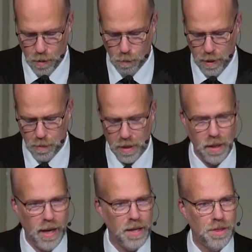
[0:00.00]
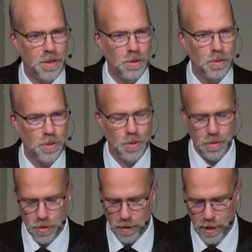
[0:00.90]
we were like those who
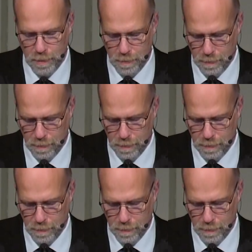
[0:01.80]
dream.